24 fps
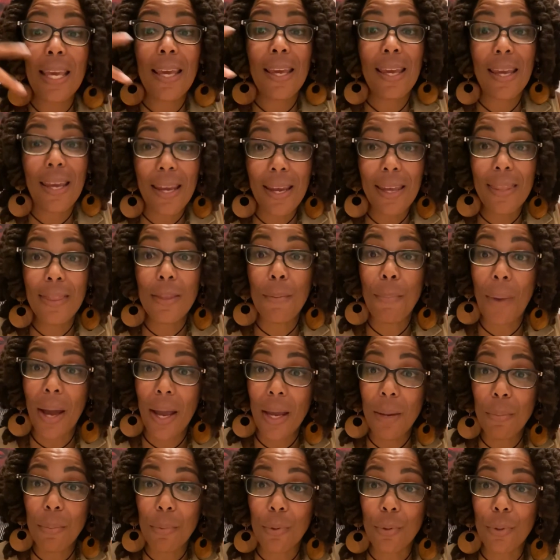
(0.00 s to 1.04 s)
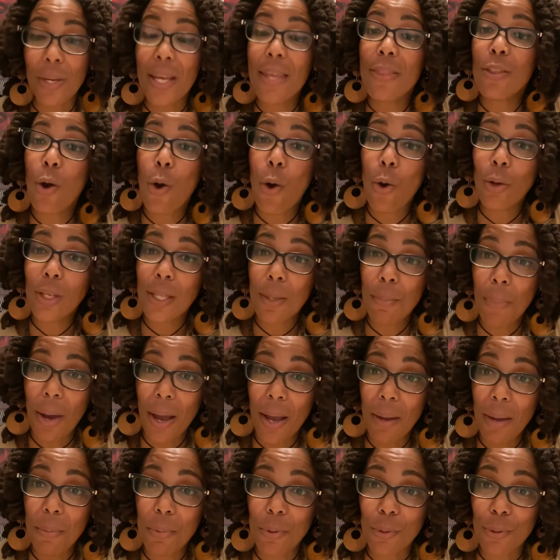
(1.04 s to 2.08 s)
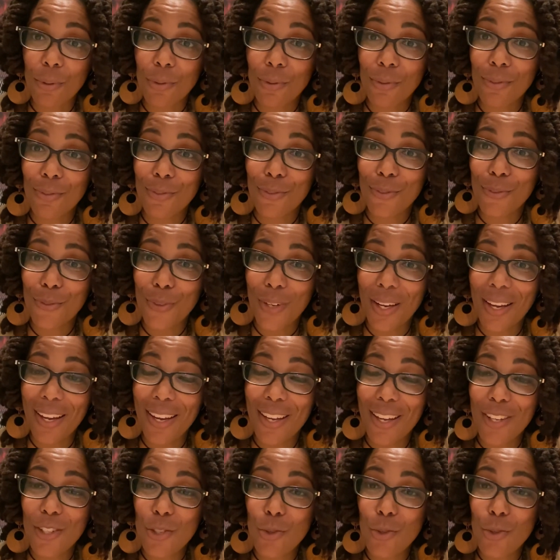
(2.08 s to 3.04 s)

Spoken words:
in the Bible, in the Holy Bible, right?